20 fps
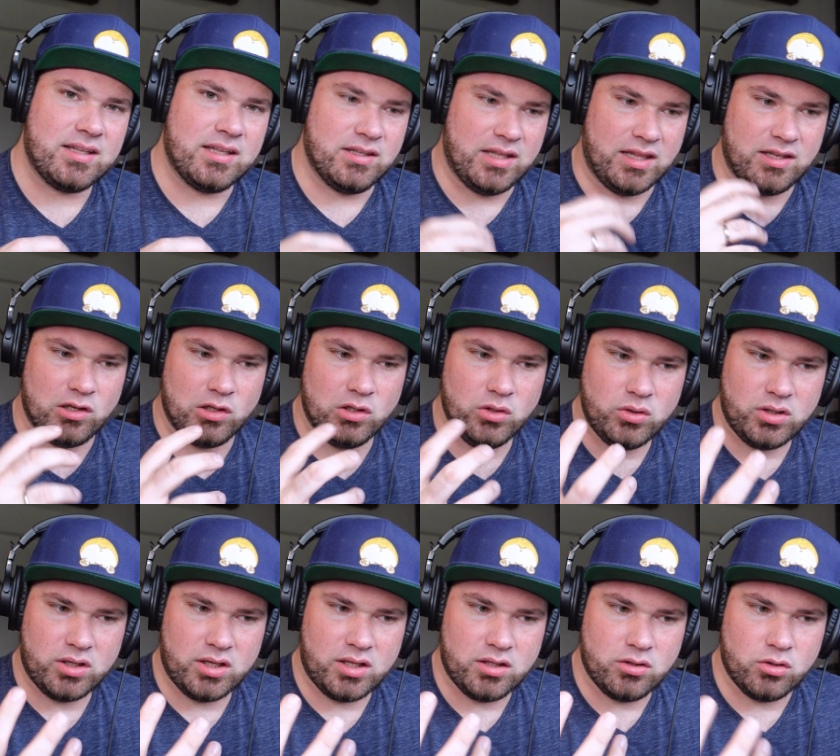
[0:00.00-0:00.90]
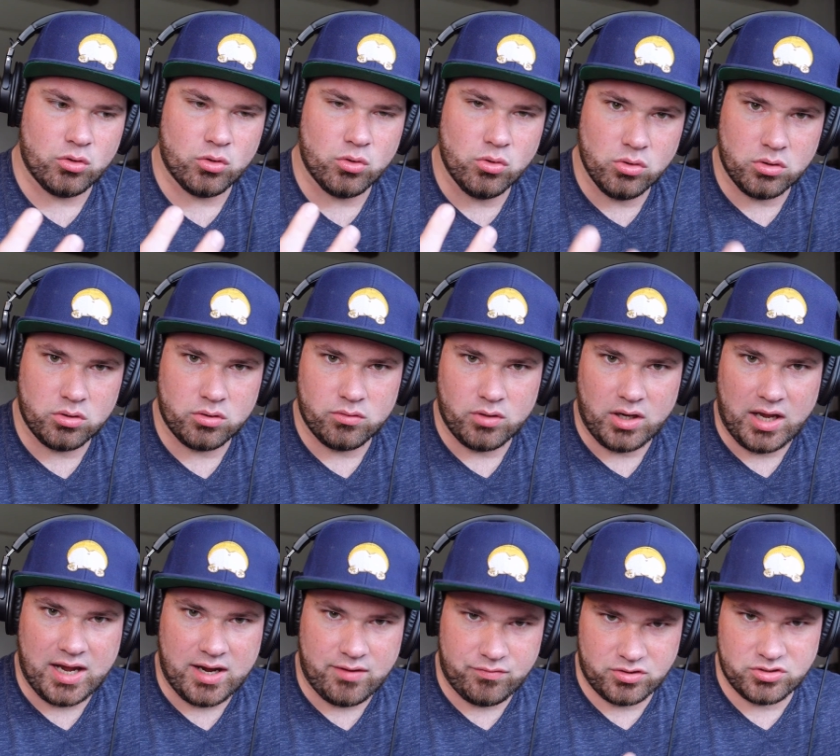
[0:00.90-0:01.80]
and then look in the hook
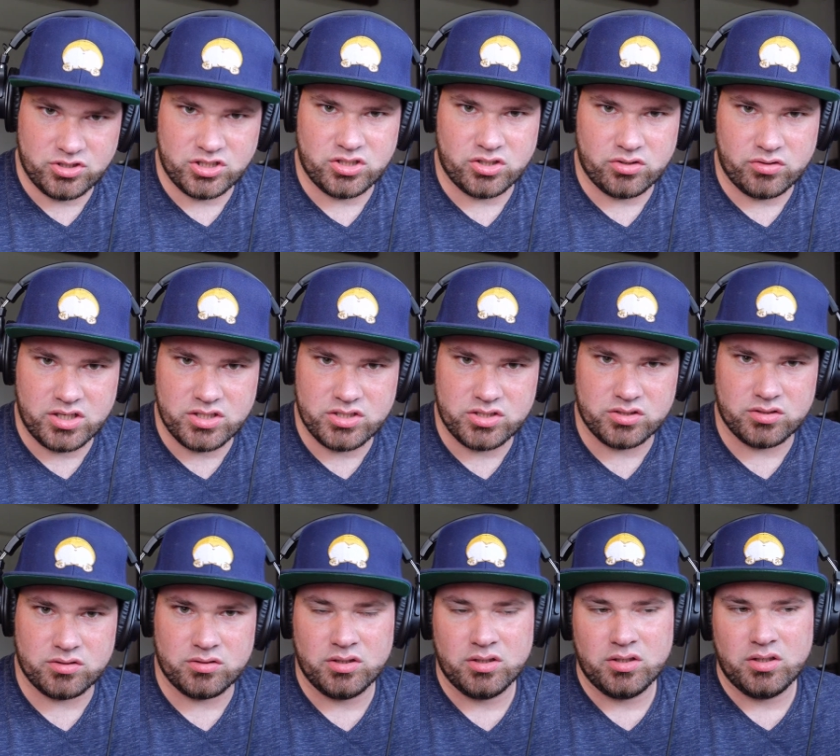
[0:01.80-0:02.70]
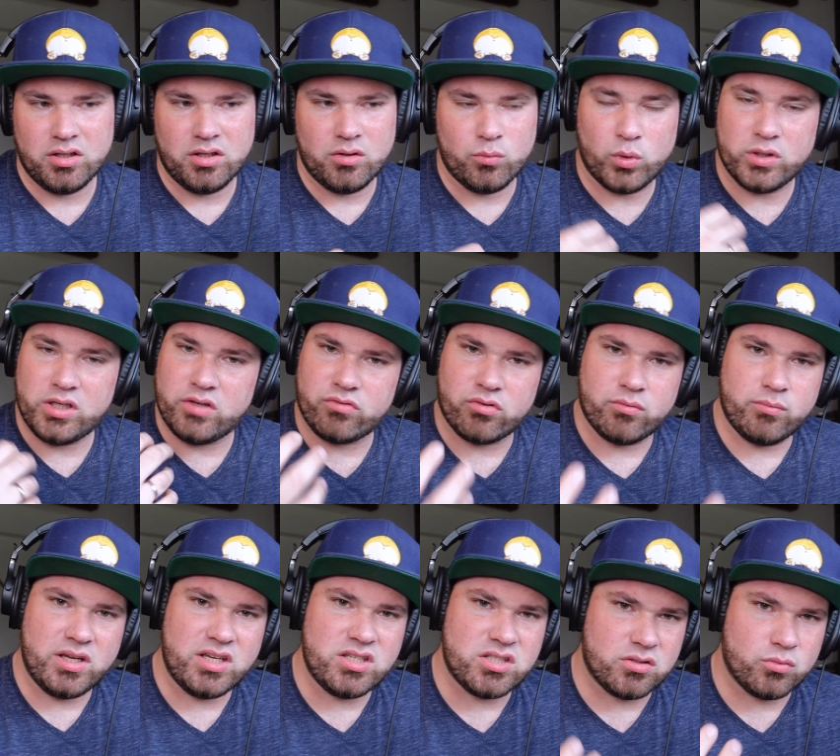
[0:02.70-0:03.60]
after generation what
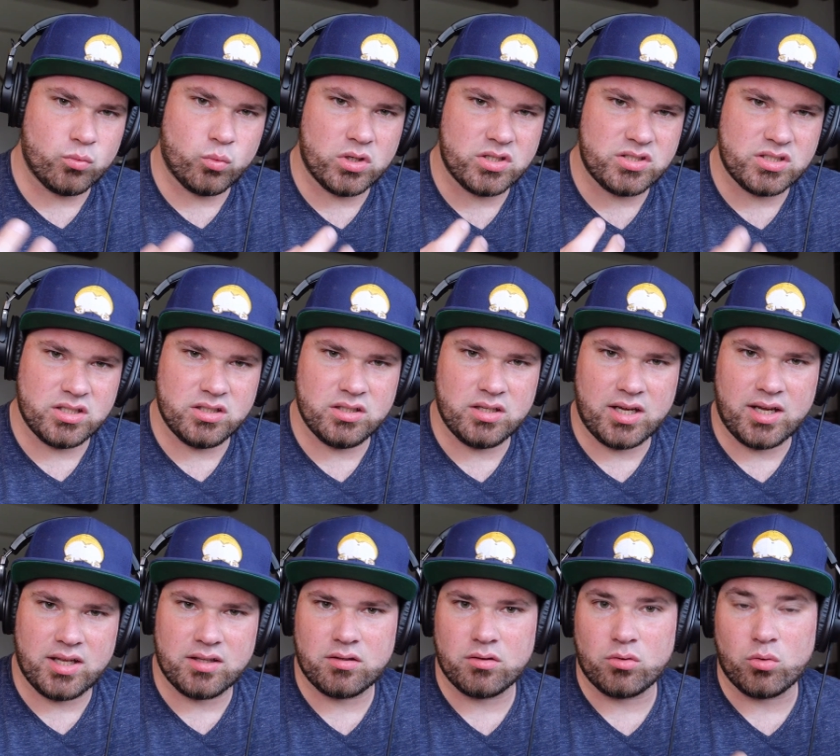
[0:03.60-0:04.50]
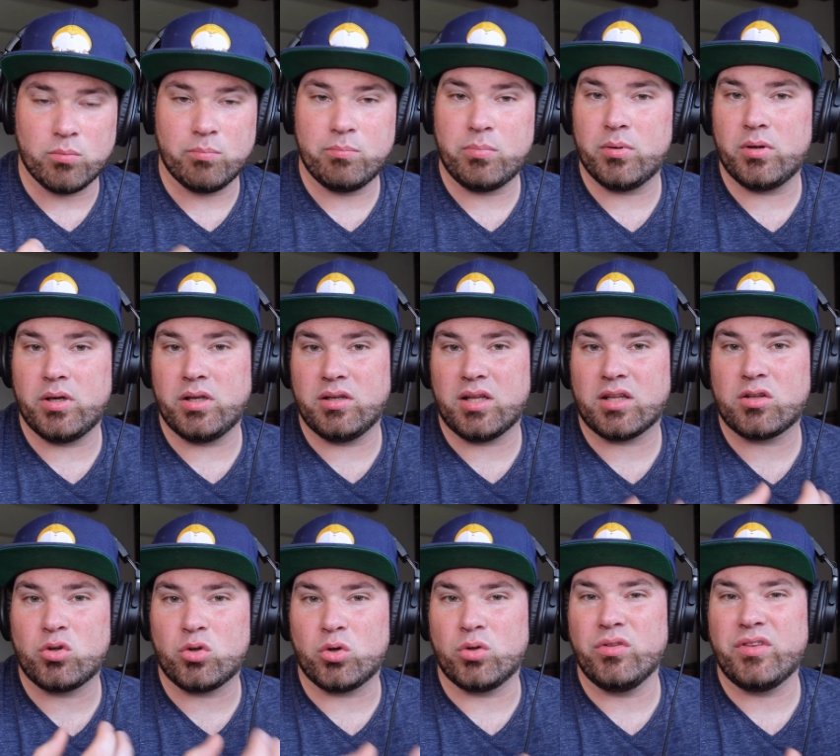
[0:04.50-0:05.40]
information was in that in
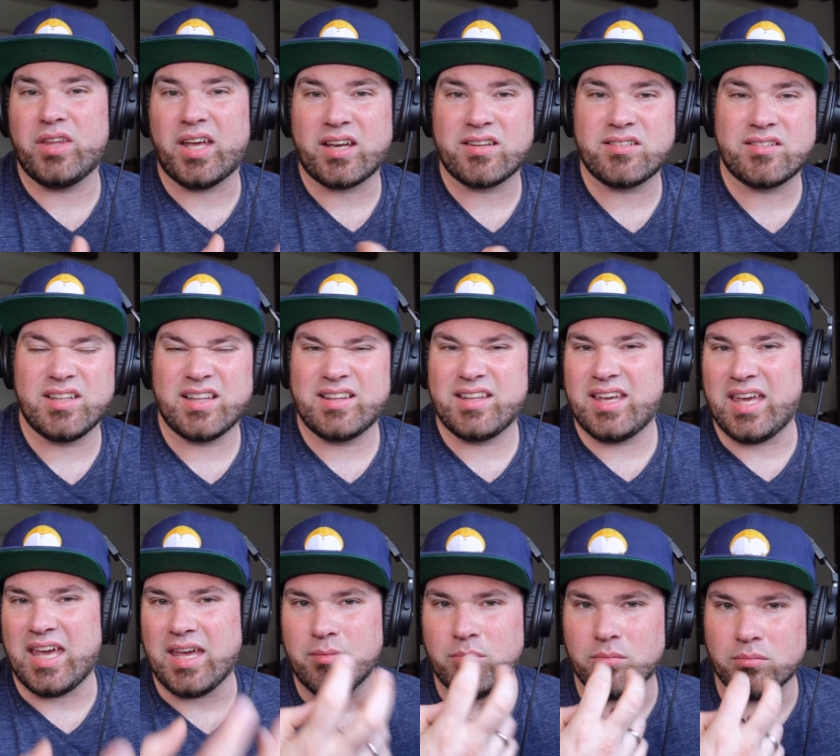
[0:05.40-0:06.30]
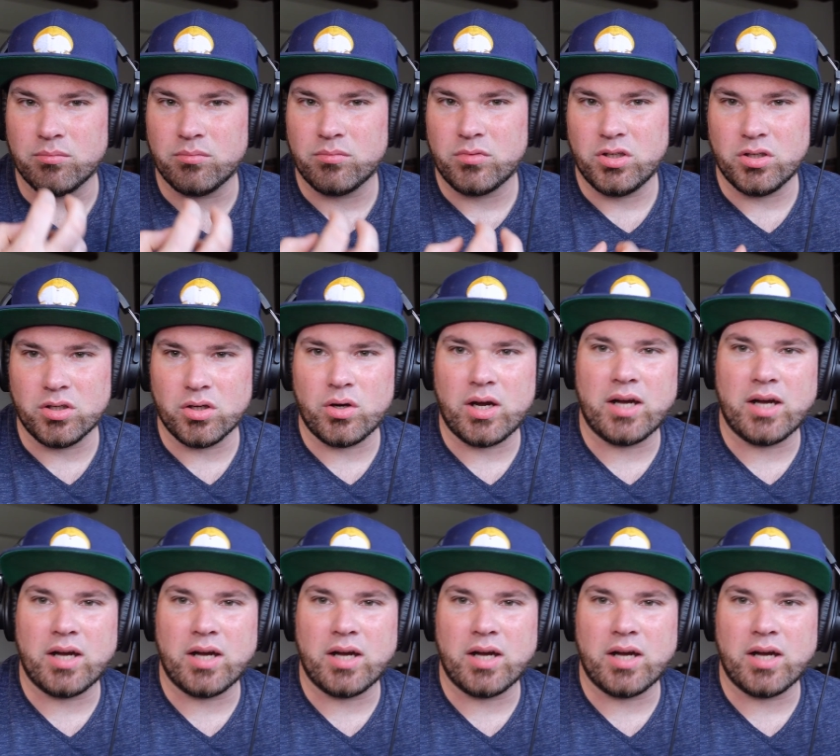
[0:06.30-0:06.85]
that context that came you know